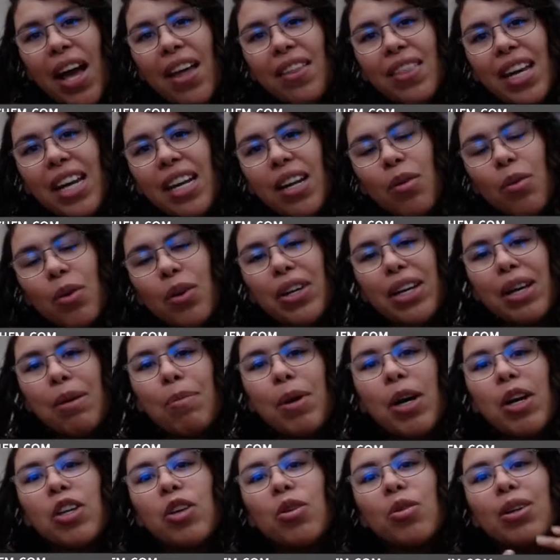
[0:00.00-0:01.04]
and then it will
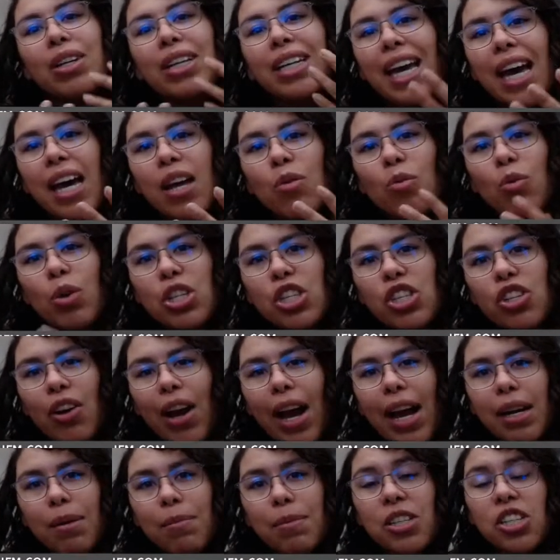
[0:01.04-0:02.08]
email you again once your
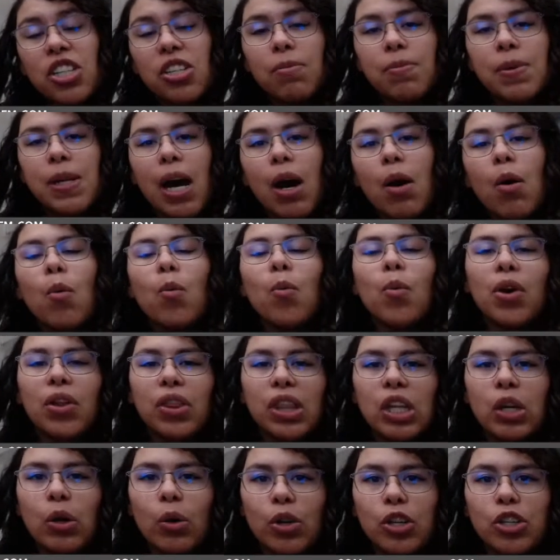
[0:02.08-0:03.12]
item is shipped out
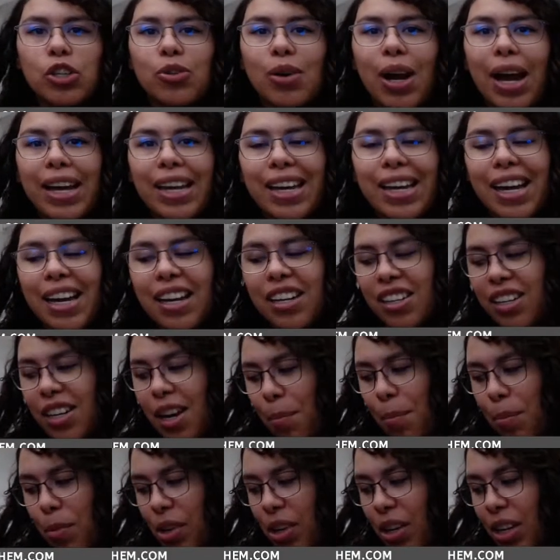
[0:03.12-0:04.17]
with your tracking
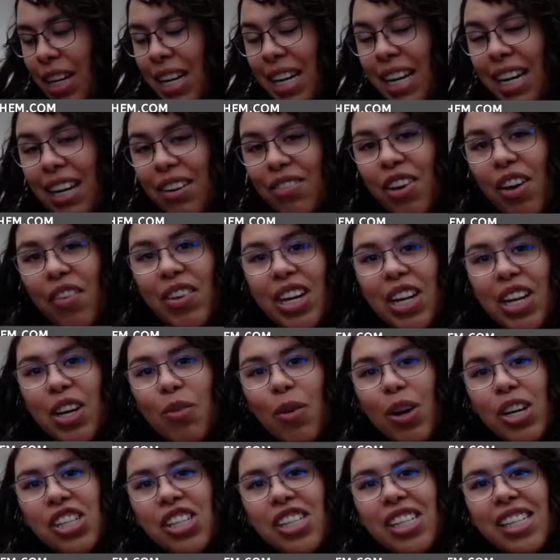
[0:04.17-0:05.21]
number. If you have any
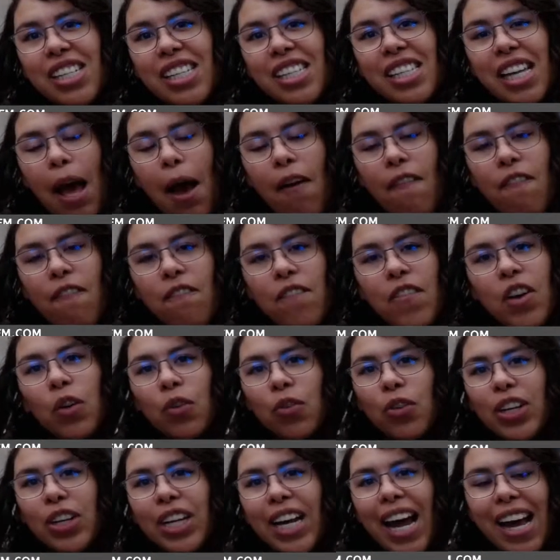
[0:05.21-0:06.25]
questions, feel
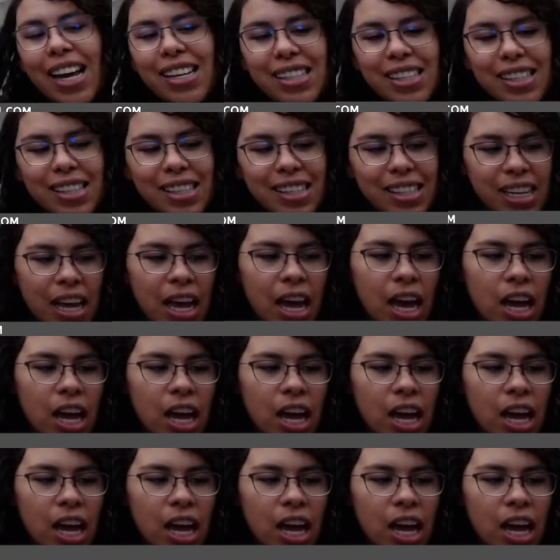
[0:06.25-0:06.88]
free to ask.